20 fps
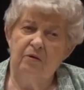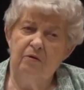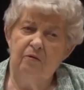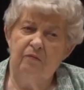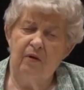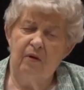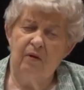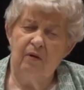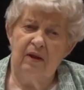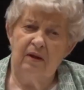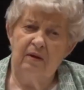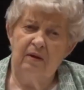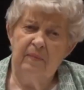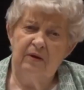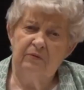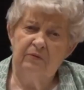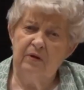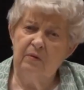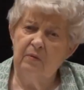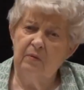Duval
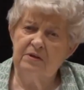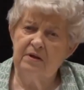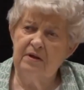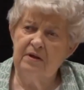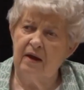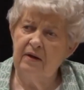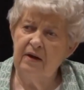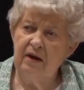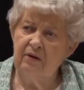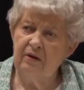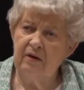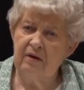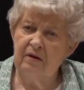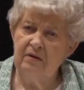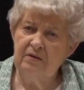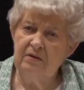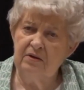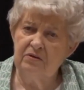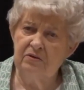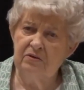Elementary was not air
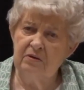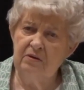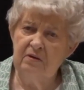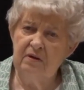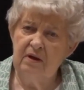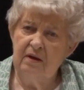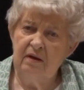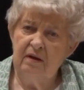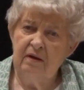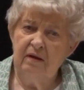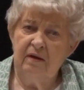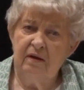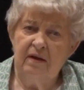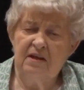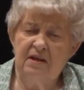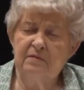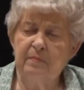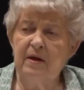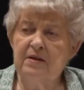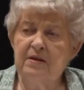conditioned.
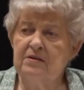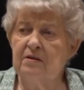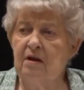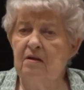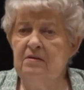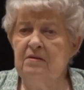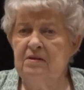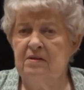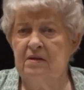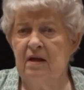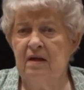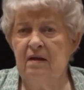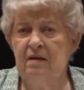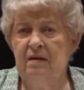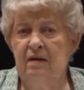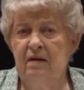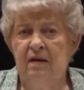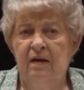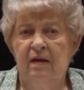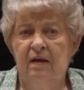As my son
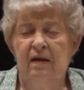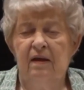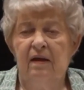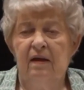said,